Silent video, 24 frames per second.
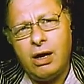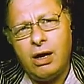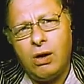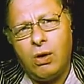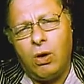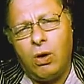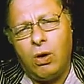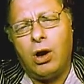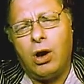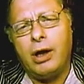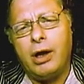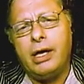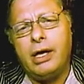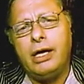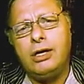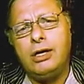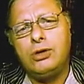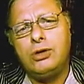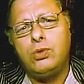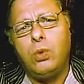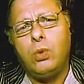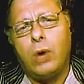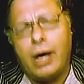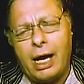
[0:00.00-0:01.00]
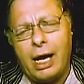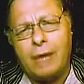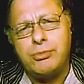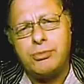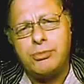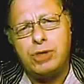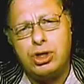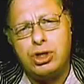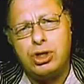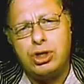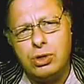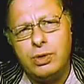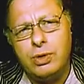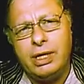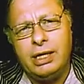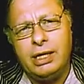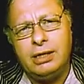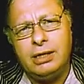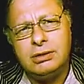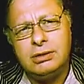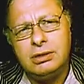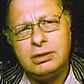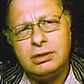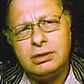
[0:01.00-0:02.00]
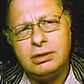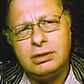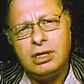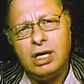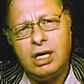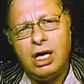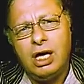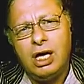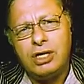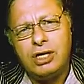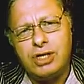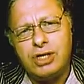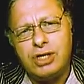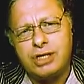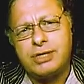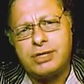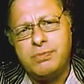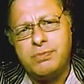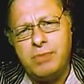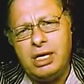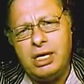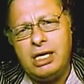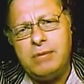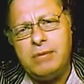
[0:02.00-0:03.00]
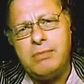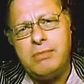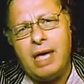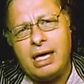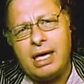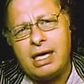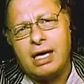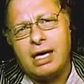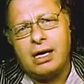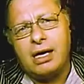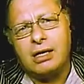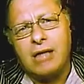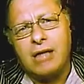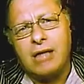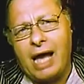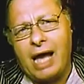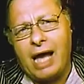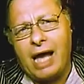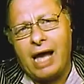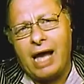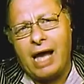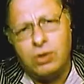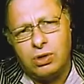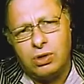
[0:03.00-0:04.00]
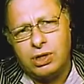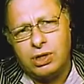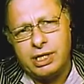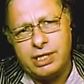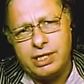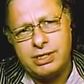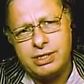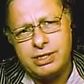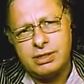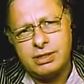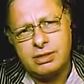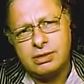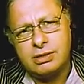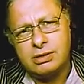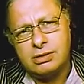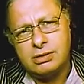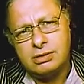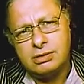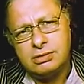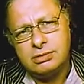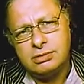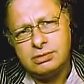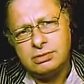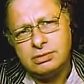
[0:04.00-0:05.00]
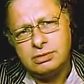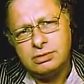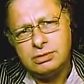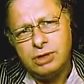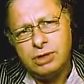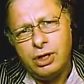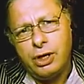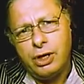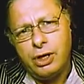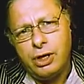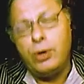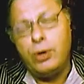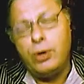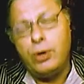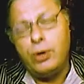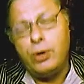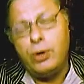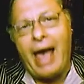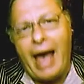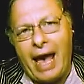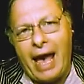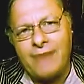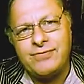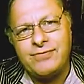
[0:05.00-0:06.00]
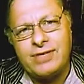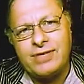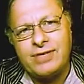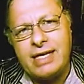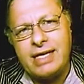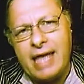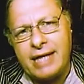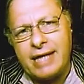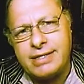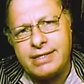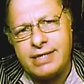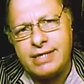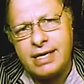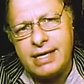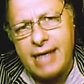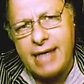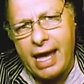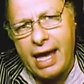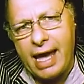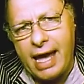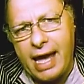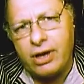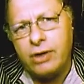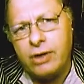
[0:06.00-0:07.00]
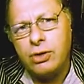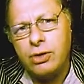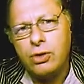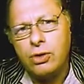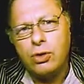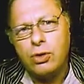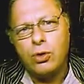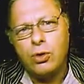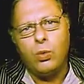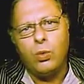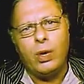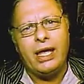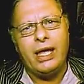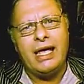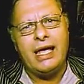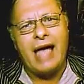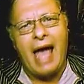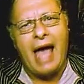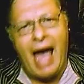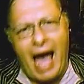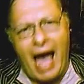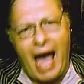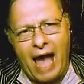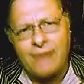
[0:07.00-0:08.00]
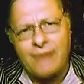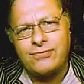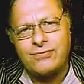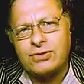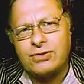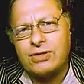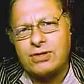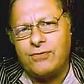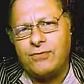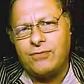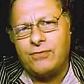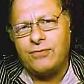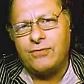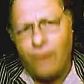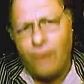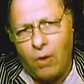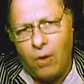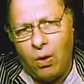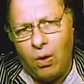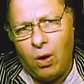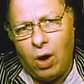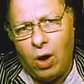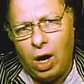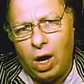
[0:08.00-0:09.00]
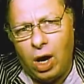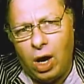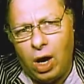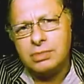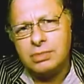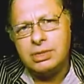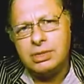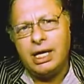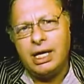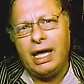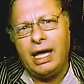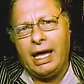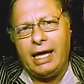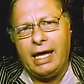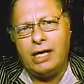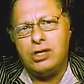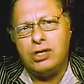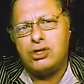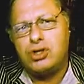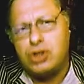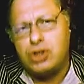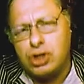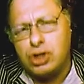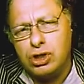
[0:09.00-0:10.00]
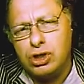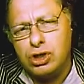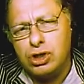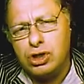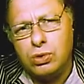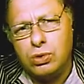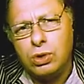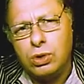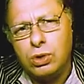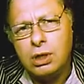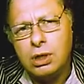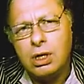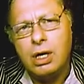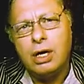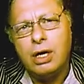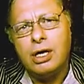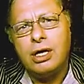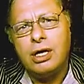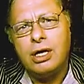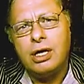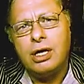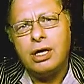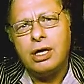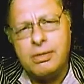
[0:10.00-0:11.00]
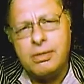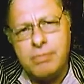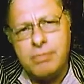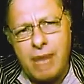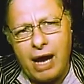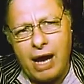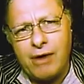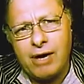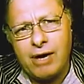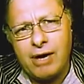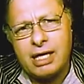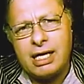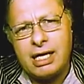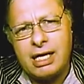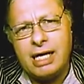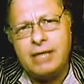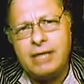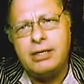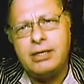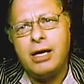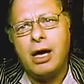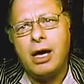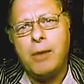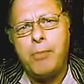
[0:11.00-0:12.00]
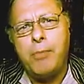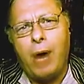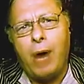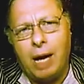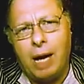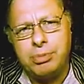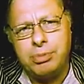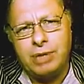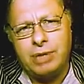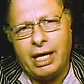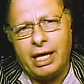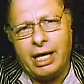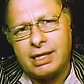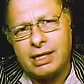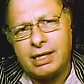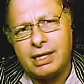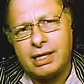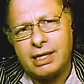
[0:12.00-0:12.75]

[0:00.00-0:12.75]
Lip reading: Or is what I'm doing just me making a lot of noise? You have to get together. We have to form into the American public.